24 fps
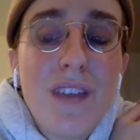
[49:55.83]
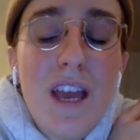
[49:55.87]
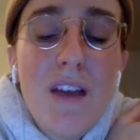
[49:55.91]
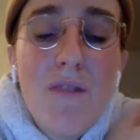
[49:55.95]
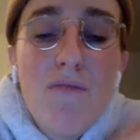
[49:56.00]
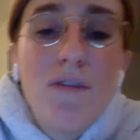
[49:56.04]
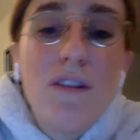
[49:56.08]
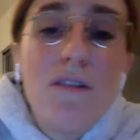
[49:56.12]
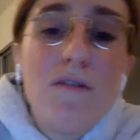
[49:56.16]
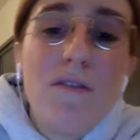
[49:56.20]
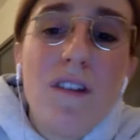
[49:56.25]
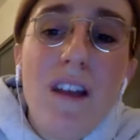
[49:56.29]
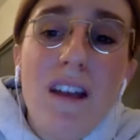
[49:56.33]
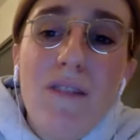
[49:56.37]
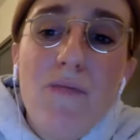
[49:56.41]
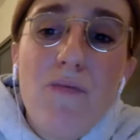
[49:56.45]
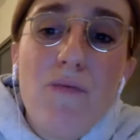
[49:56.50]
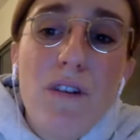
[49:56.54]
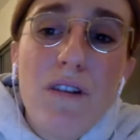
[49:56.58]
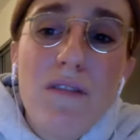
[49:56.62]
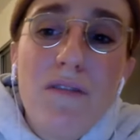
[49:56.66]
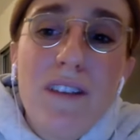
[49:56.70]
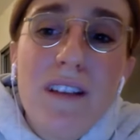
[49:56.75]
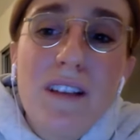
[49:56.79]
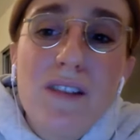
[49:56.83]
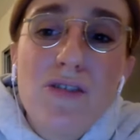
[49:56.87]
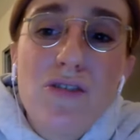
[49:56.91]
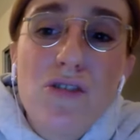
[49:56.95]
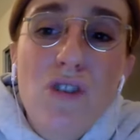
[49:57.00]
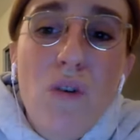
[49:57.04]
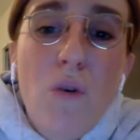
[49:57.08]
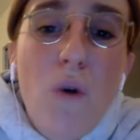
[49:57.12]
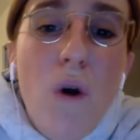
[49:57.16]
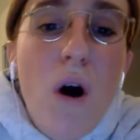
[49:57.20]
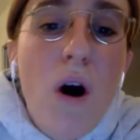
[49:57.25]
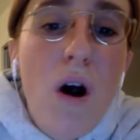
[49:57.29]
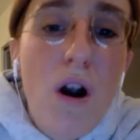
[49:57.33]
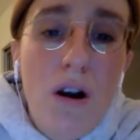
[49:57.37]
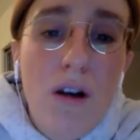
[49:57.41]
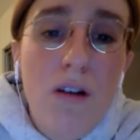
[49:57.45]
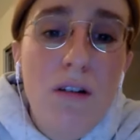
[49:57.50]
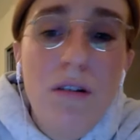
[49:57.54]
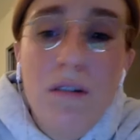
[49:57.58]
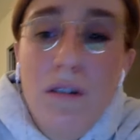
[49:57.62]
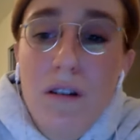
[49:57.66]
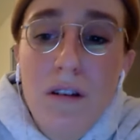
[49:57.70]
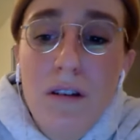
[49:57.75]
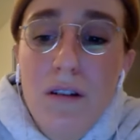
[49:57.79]
It would have hit so hard.
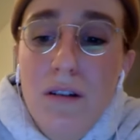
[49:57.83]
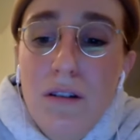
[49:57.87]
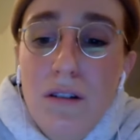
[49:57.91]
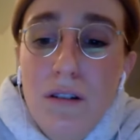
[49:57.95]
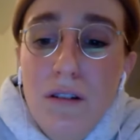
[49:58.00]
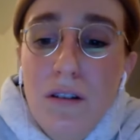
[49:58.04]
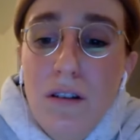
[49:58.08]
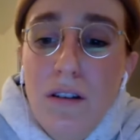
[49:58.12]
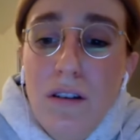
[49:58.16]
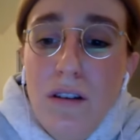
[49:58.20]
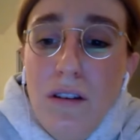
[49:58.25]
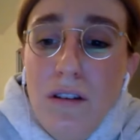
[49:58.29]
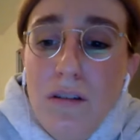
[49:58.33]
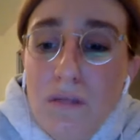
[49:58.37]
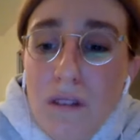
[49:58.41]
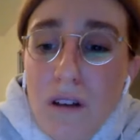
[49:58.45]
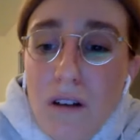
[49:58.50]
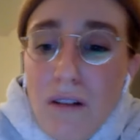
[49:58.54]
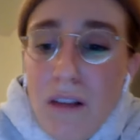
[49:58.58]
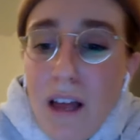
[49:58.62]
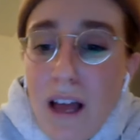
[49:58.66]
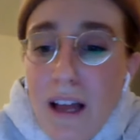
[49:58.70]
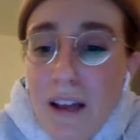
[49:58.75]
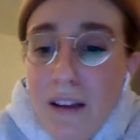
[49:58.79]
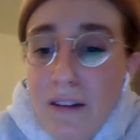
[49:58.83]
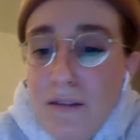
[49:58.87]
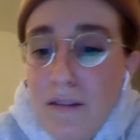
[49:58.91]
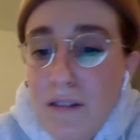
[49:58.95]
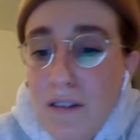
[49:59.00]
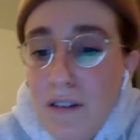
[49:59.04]
You know that.